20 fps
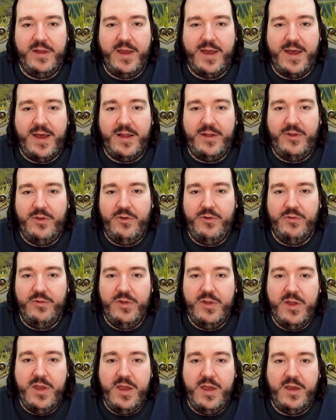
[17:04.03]
had
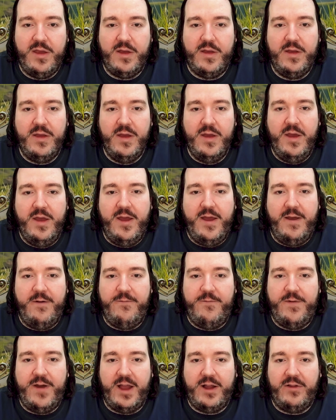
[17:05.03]
unique
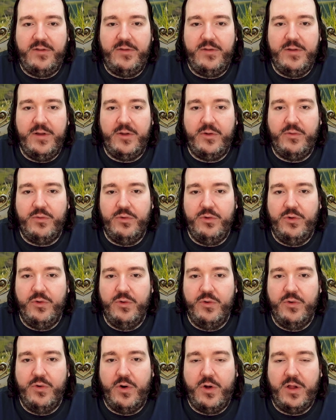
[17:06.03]
effects that could
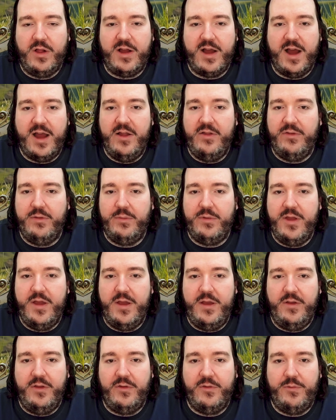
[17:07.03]
do all kinds of
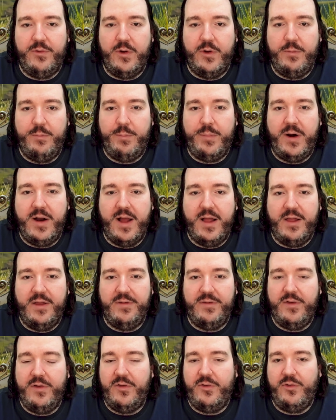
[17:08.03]
things, from
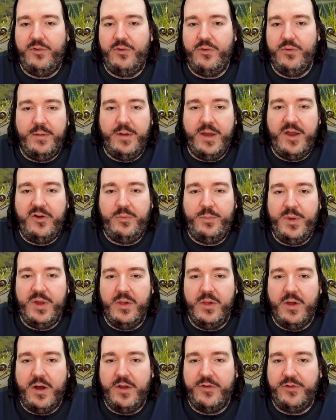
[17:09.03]
paralysis to
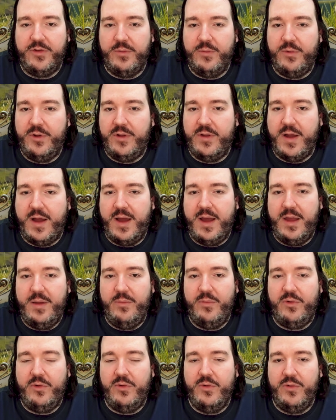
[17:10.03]
HP loss over
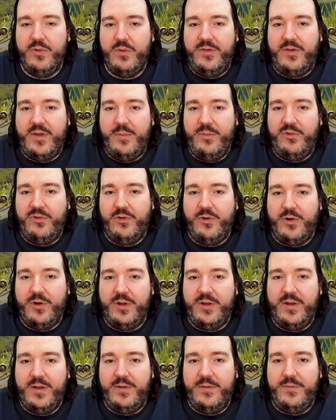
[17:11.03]
time to some
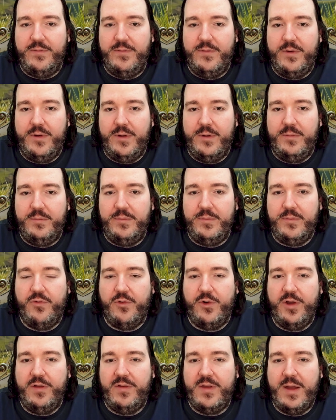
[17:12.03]
sort of,
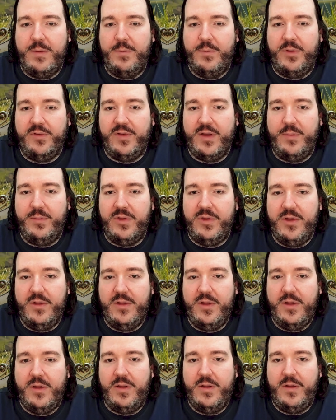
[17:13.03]
for example, something
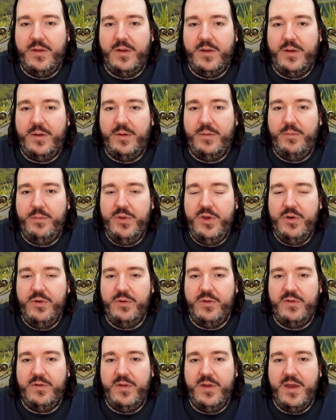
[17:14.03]
that
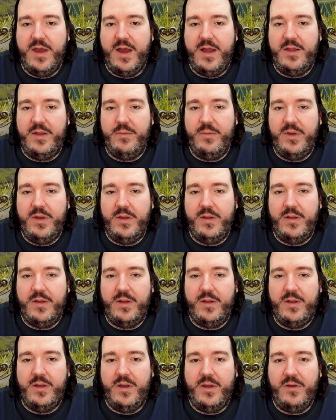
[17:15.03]
mutes the enemy.
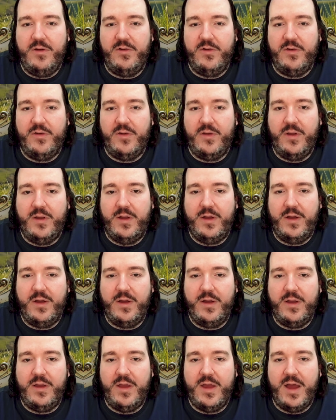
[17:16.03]
They just
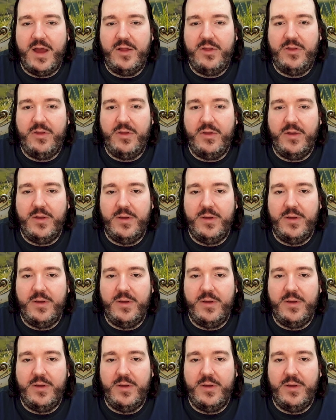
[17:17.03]
get